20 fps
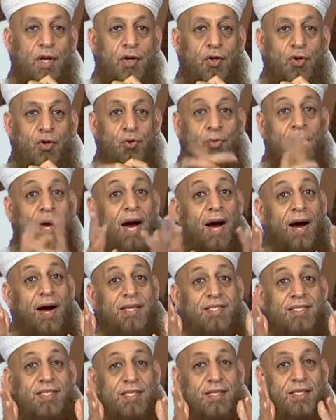You may
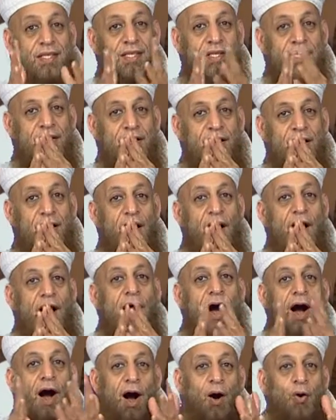ask
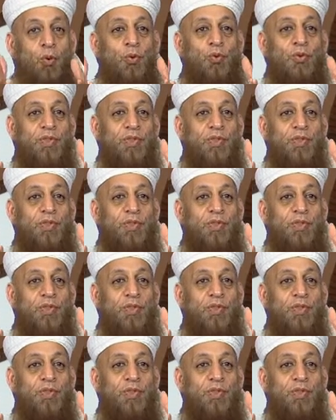how